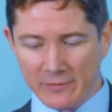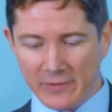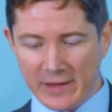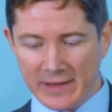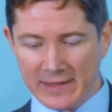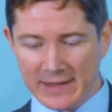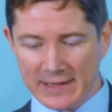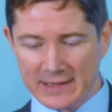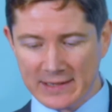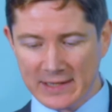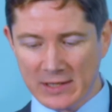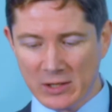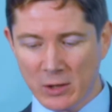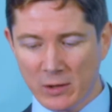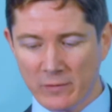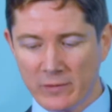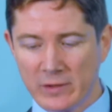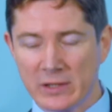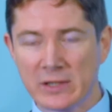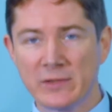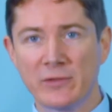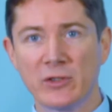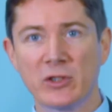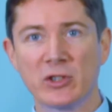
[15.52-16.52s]
of Ethics and
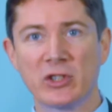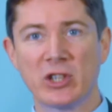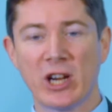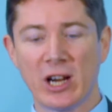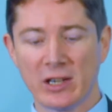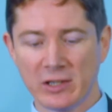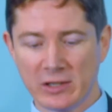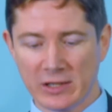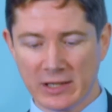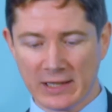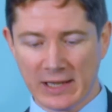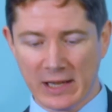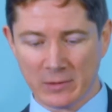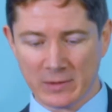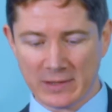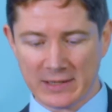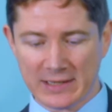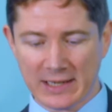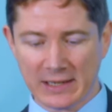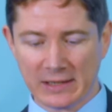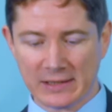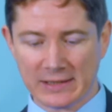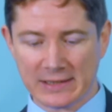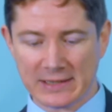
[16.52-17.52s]
Governance for Chartered Accountants
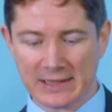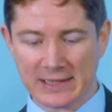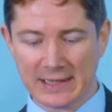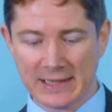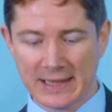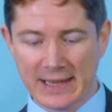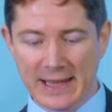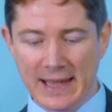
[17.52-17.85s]
Ireland.